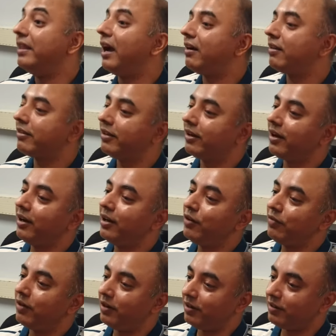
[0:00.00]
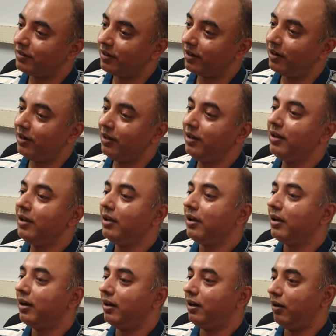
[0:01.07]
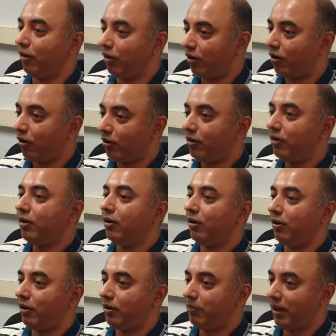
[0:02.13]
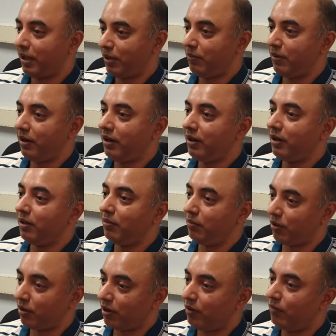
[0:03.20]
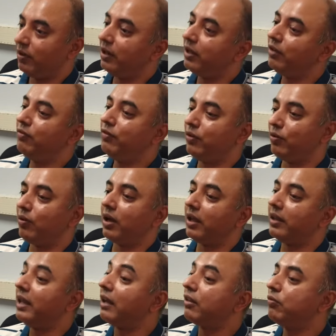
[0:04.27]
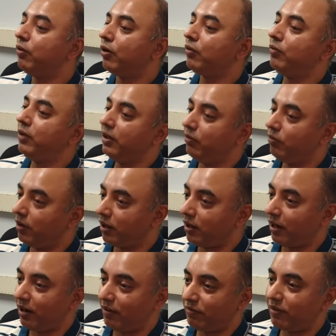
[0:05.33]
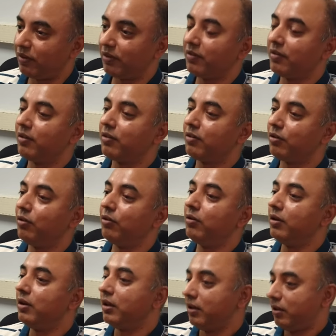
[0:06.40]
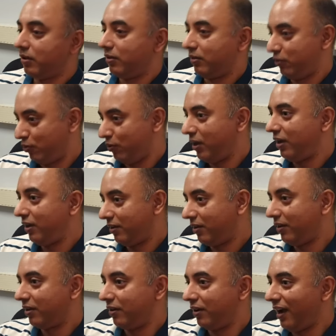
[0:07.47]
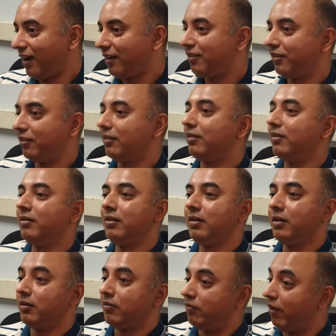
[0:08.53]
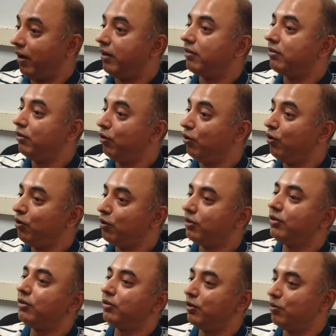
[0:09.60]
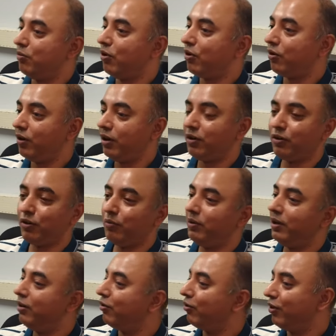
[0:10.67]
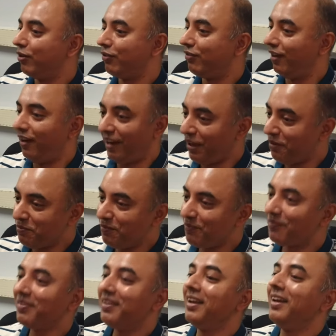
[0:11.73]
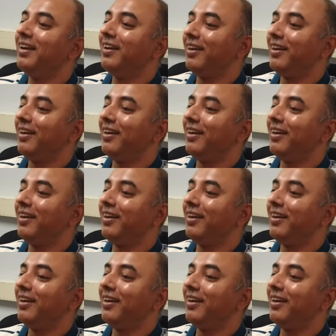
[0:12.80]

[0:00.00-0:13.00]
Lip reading: That's the kind of understanding a law or a mathematical model will give you. And that's what we are after. So today it's like a reaction, virus growth. Tomorrow it could be growing of a limb